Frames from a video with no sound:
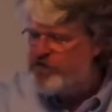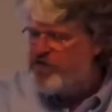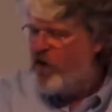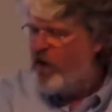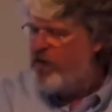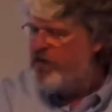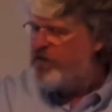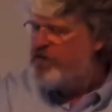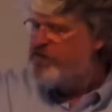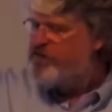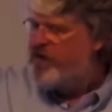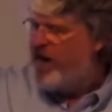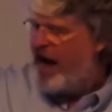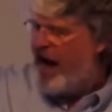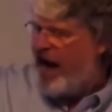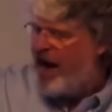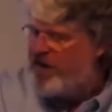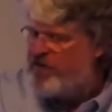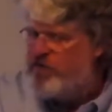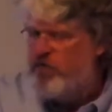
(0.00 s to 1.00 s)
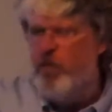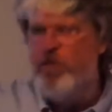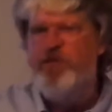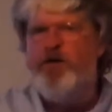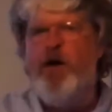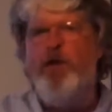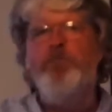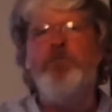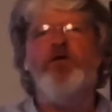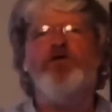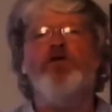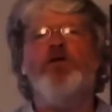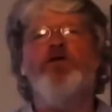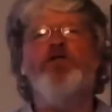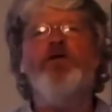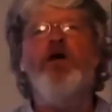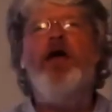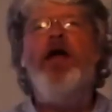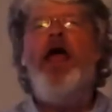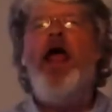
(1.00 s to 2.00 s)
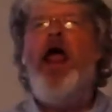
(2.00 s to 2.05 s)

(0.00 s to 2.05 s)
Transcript: colors to actual temperatures.